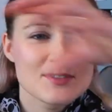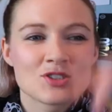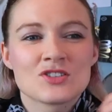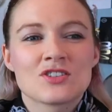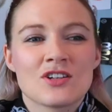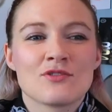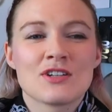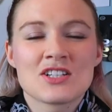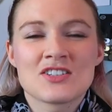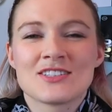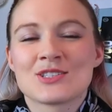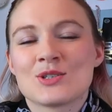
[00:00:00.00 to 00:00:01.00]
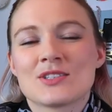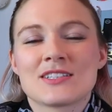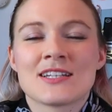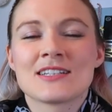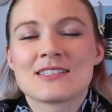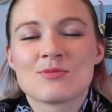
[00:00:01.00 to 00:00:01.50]
It's just got a richness to
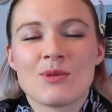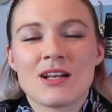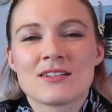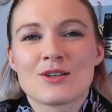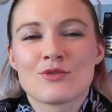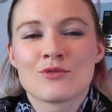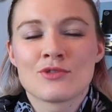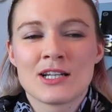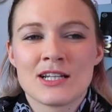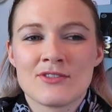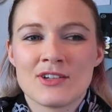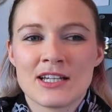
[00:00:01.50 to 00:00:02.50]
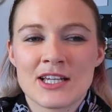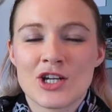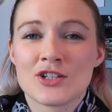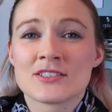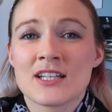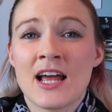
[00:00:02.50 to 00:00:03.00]
it and it smells really, really
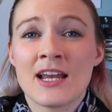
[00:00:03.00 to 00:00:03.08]
good.